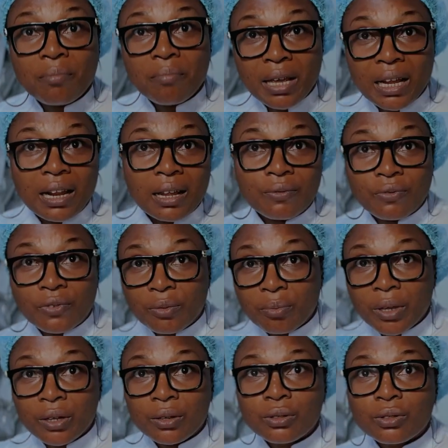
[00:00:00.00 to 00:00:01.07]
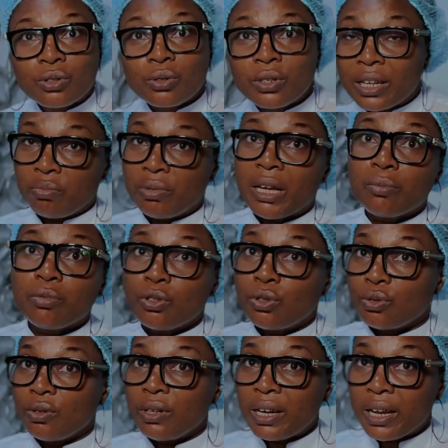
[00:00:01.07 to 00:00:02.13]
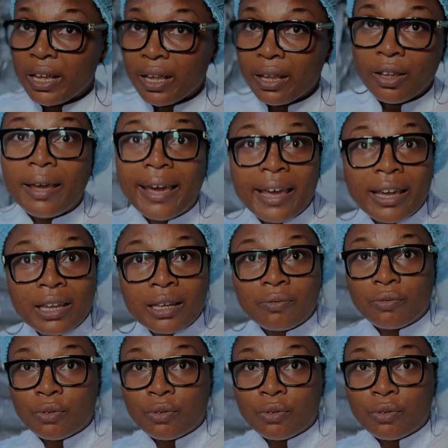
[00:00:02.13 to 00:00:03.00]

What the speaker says: male and female, so they be able to lay egg